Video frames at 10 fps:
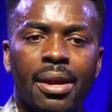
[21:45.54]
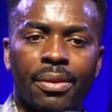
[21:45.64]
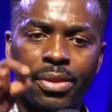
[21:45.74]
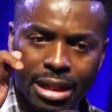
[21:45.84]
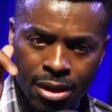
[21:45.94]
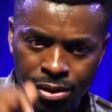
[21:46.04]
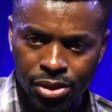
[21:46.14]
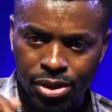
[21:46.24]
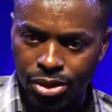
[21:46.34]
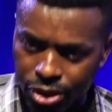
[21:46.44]
The
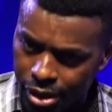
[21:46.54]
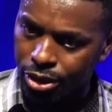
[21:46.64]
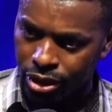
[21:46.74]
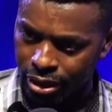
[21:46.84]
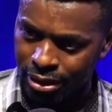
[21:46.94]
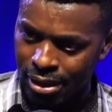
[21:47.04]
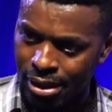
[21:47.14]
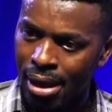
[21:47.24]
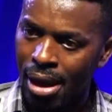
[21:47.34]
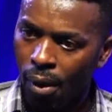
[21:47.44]
constitution
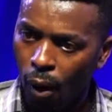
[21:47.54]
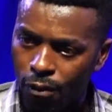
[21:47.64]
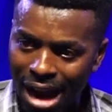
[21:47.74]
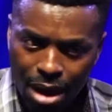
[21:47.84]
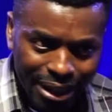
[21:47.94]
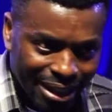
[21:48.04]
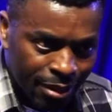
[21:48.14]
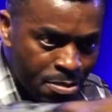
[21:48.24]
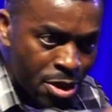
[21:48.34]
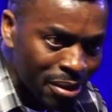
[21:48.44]
of our
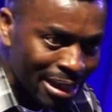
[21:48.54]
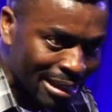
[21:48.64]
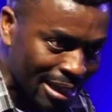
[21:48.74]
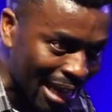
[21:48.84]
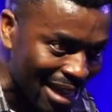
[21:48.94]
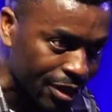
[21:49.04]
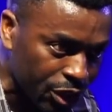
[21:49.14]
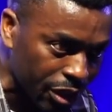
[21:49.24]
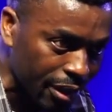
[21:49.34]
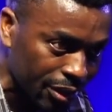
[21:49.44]
community as a
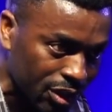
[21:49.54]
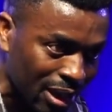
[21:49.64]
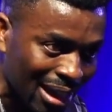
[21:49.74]
church